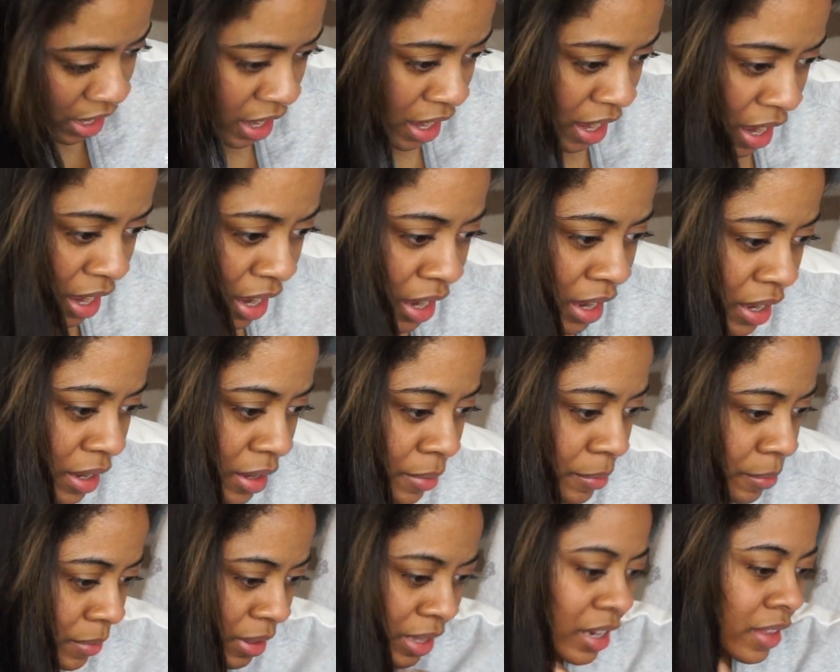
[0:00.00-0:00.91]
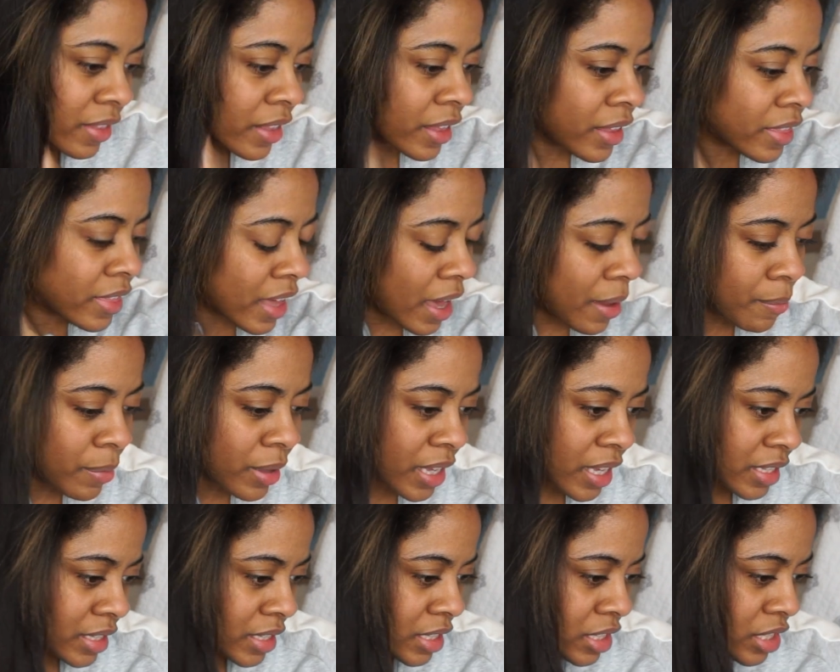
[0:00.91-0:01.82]
anything like that,
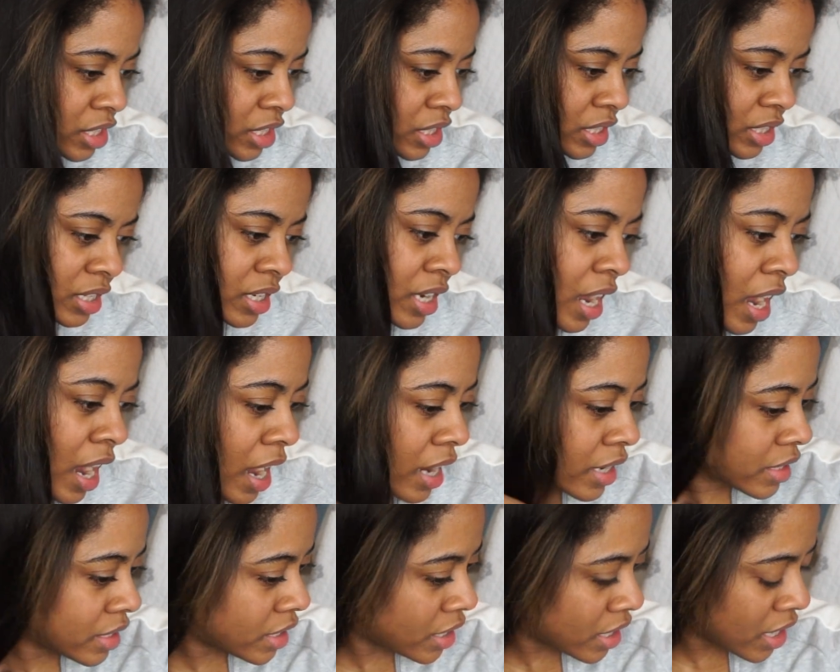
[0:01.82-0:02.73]
because it's just not